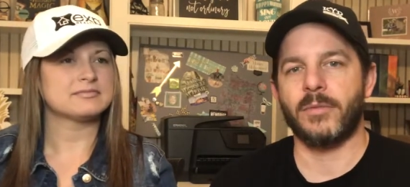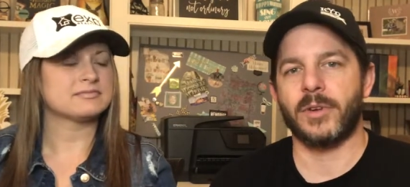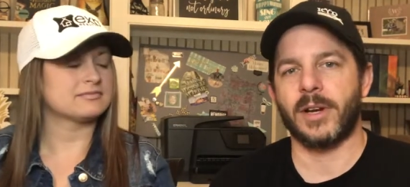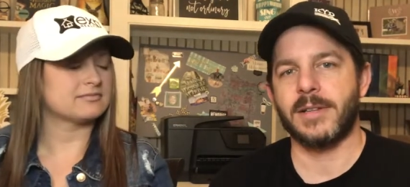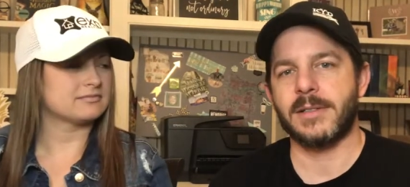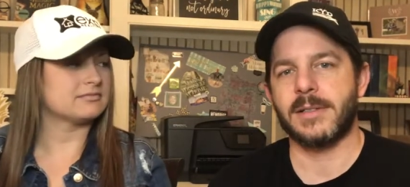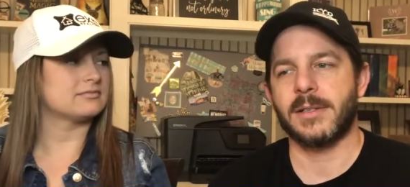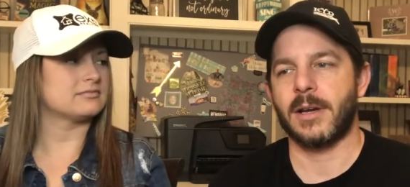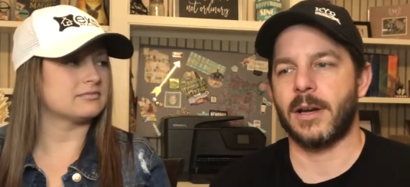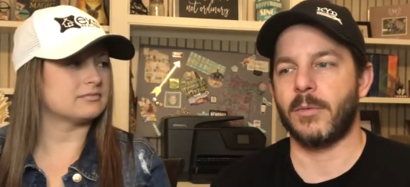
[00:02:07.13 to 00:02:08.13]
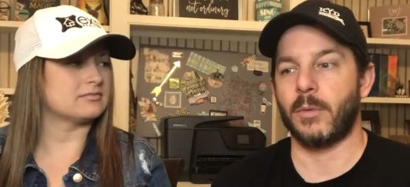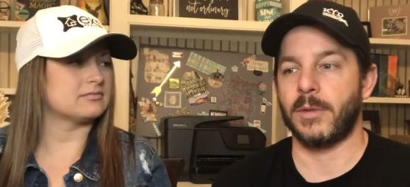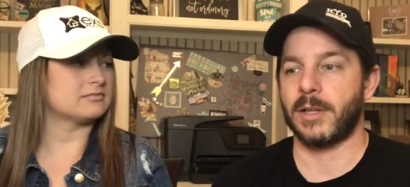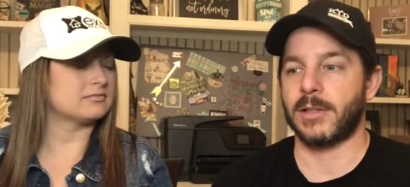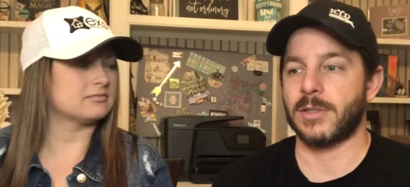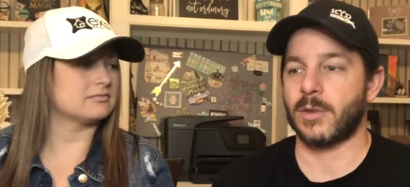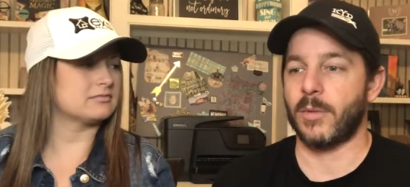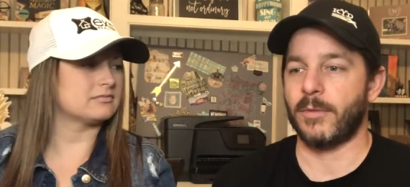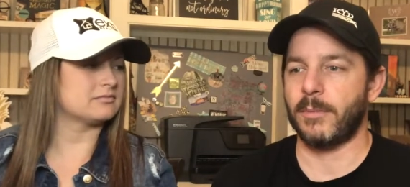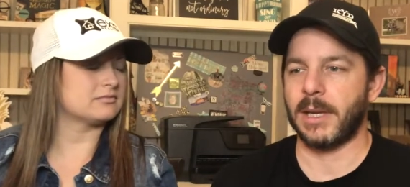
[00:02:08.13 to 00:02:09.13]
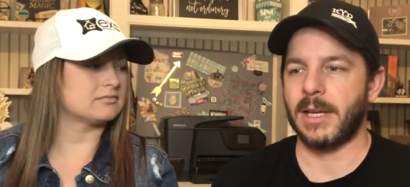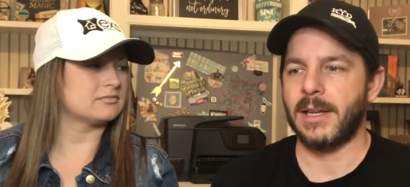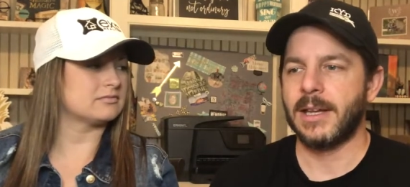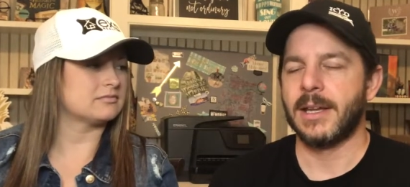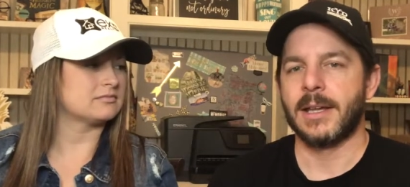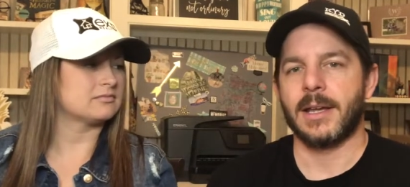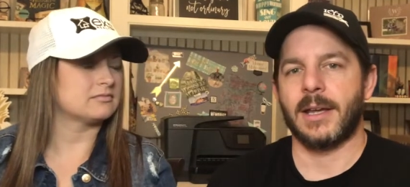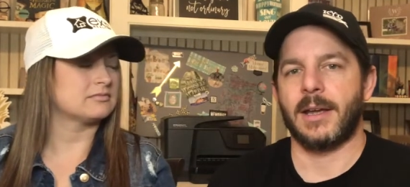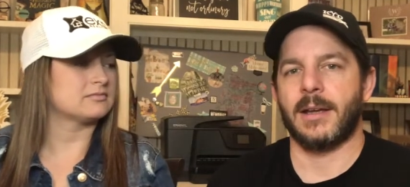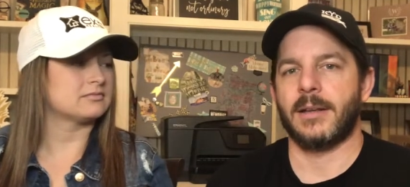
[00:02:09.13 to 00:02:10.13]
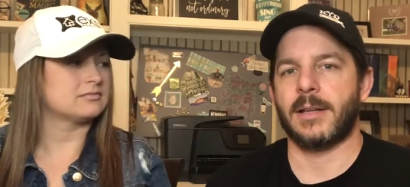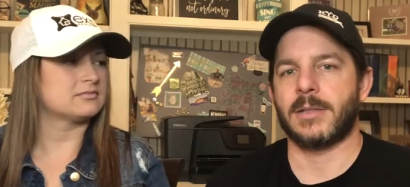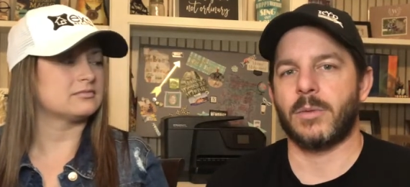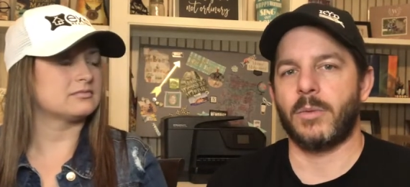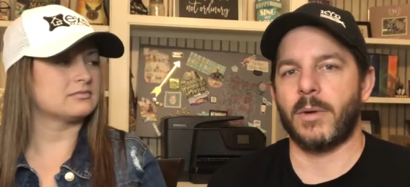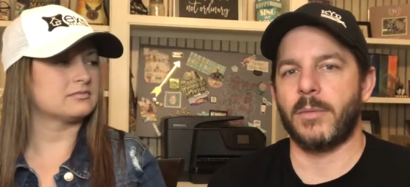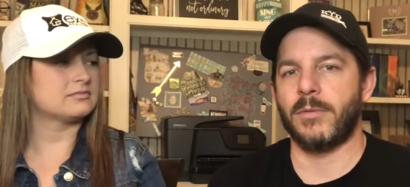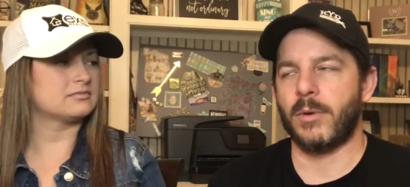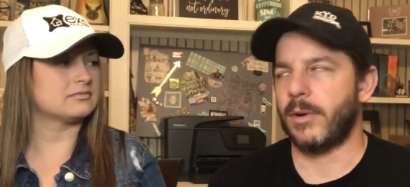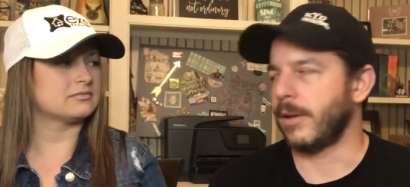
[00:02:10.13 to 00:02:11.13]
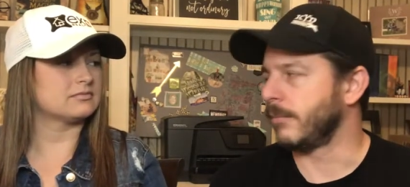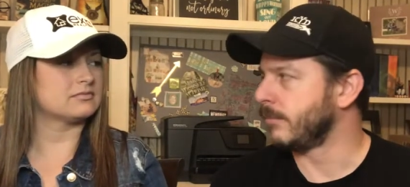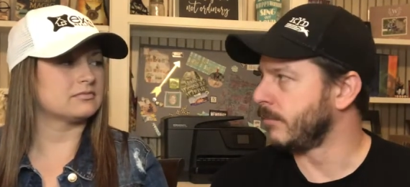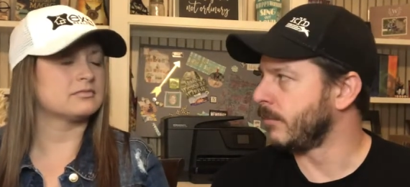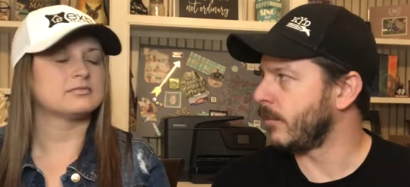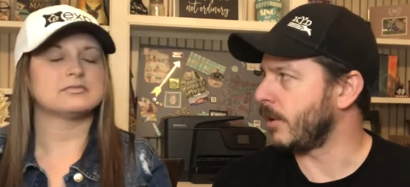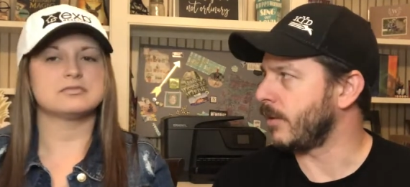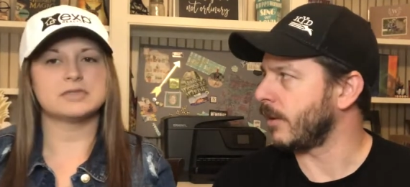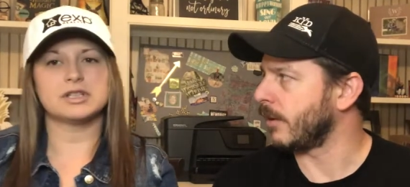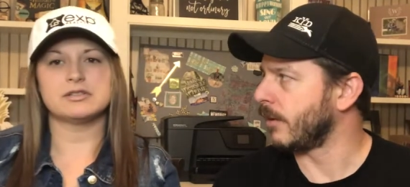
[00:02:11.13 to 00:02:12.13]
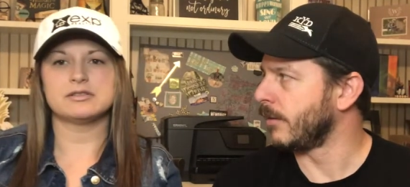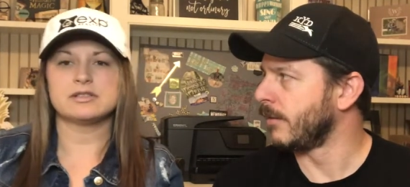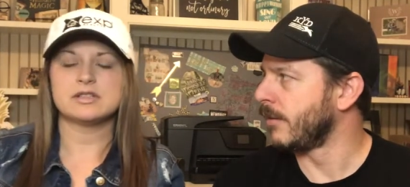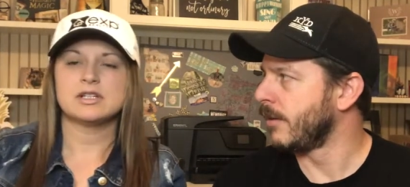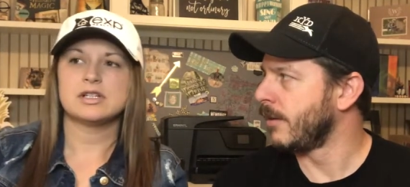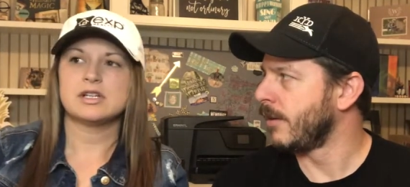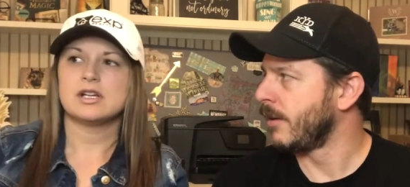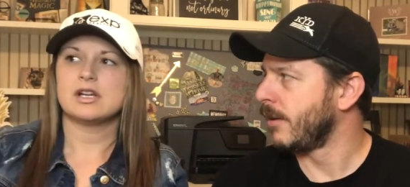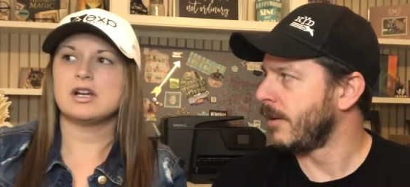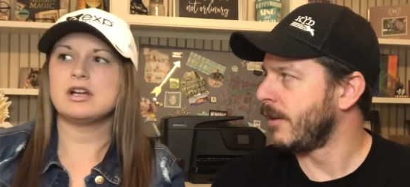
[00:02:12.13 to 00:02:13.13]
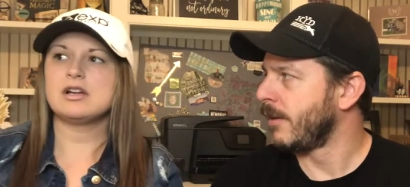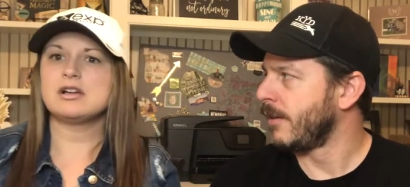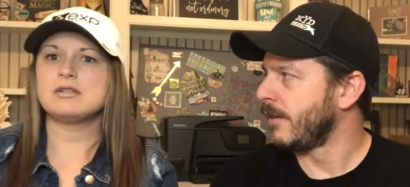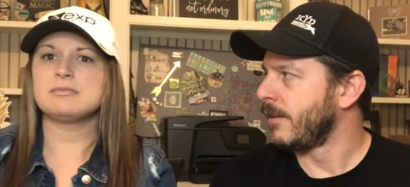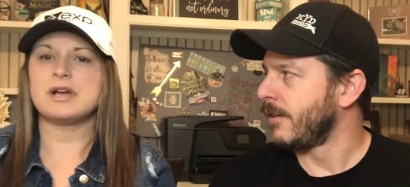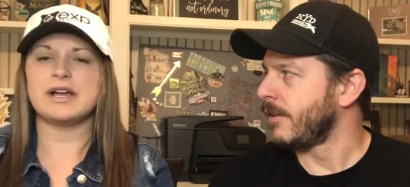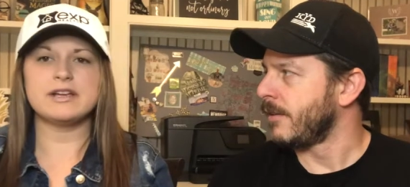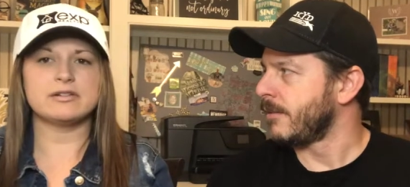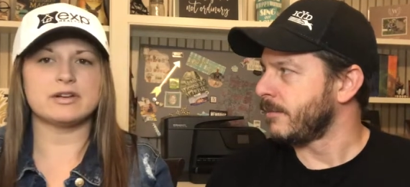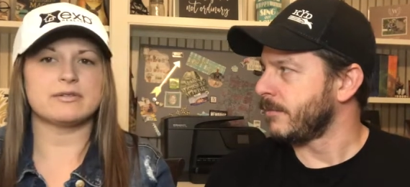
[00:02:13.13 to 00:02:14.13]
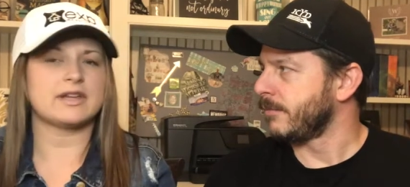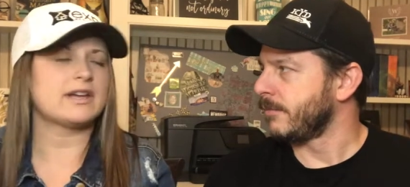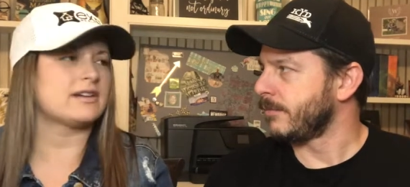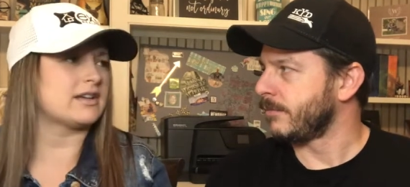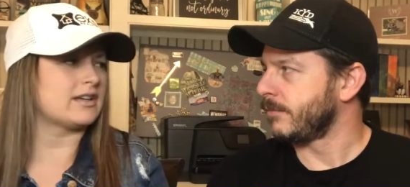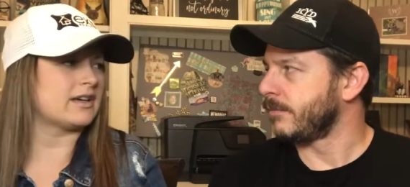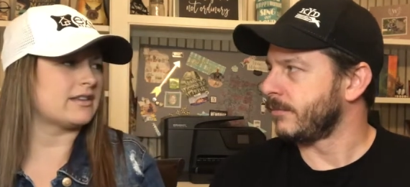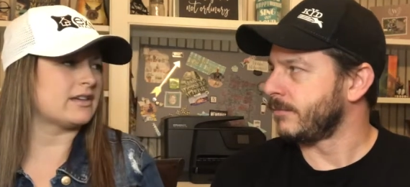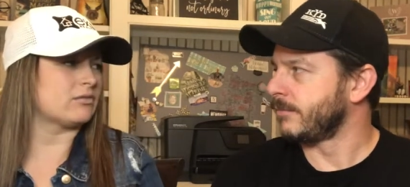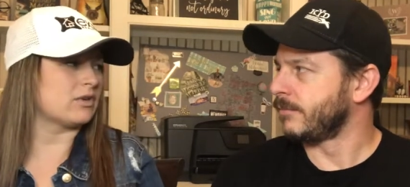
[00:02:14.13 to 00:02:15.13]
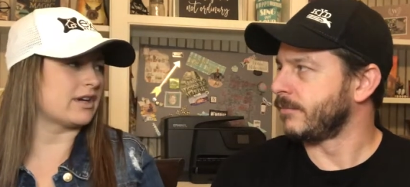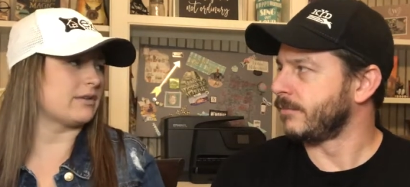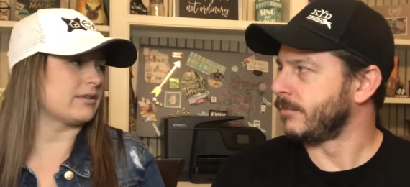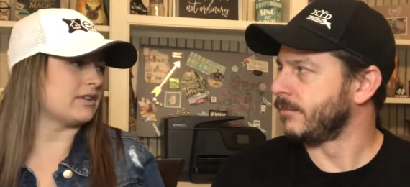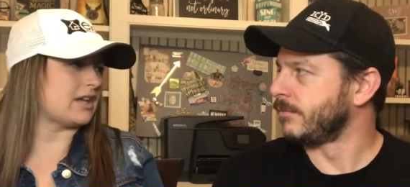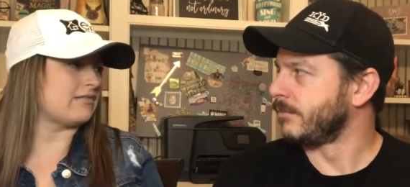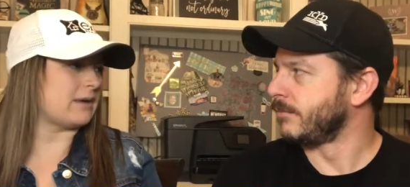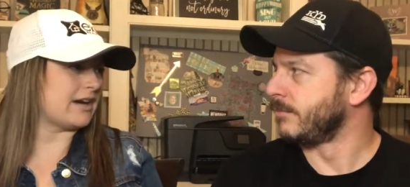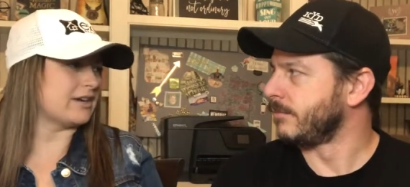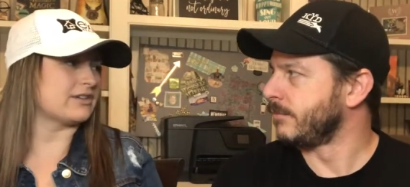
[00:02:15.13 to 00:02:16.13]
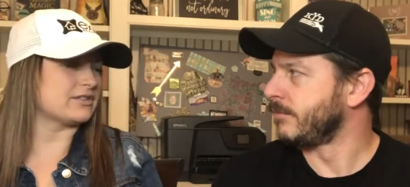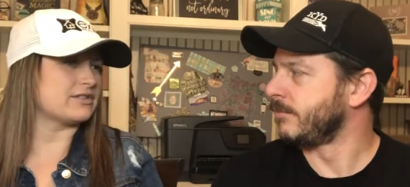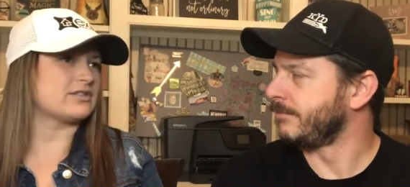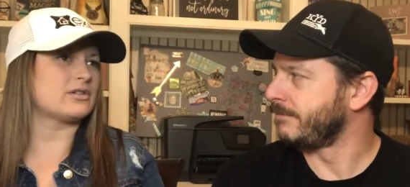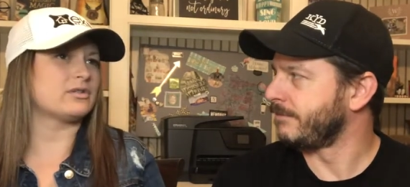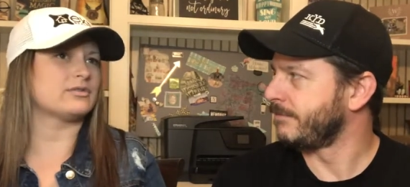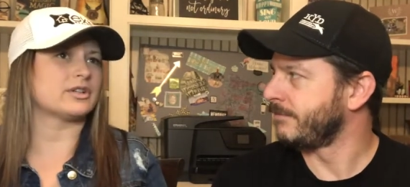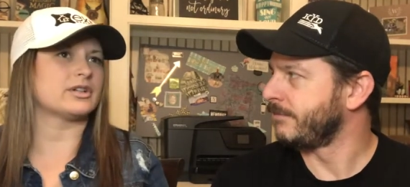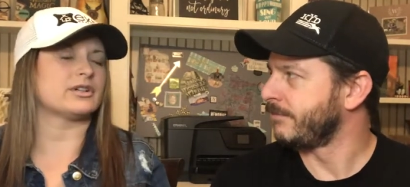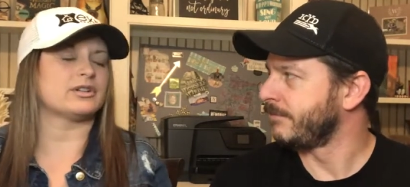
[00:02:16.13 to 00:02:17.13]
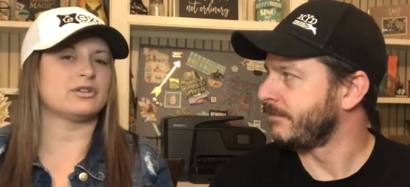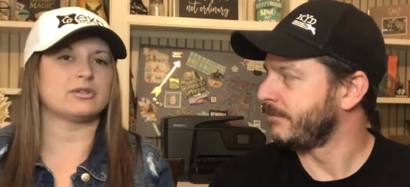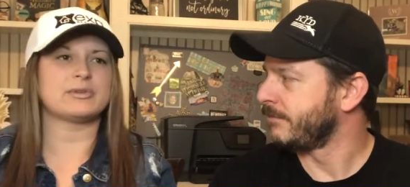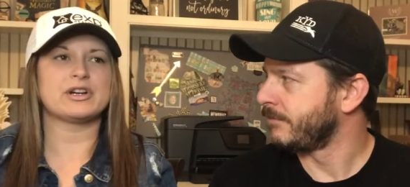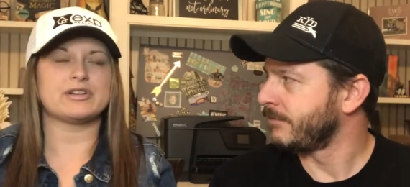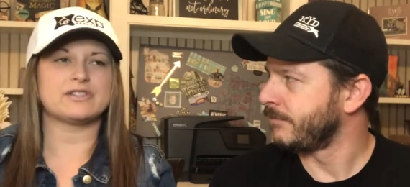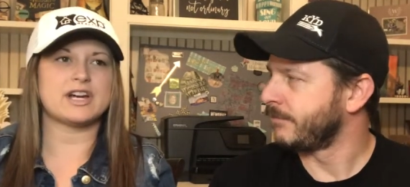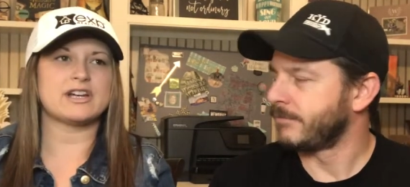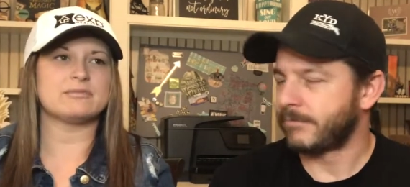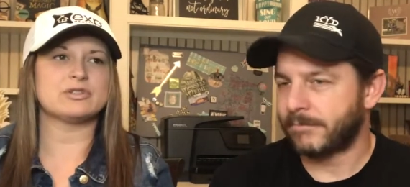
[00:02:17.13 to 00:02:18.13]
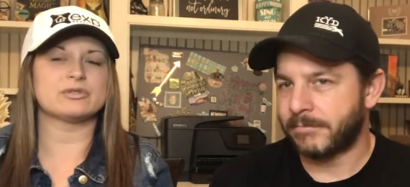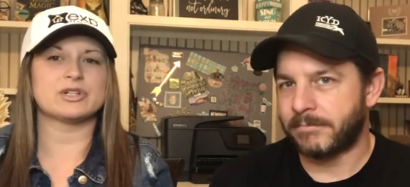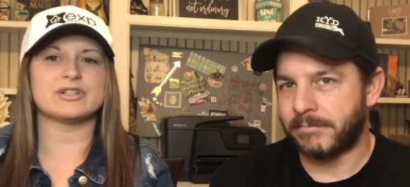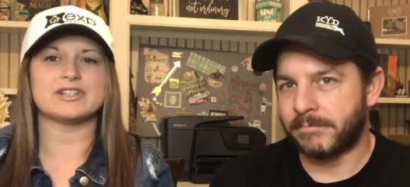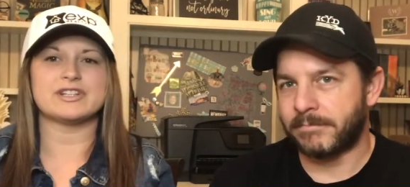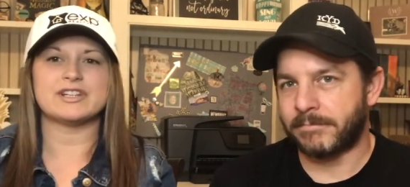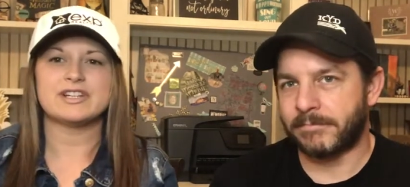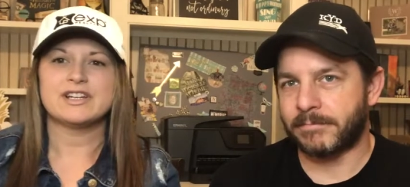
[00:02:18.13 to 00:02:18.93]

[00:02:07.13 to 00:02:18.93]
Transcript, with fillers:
Speaker 1: for us um, or we think this is home for me and that's what we want to move forward on what do you think okay.
Speaker 2: um, i agree with that I, I think working with a lot of buyers over a long period of time you learn that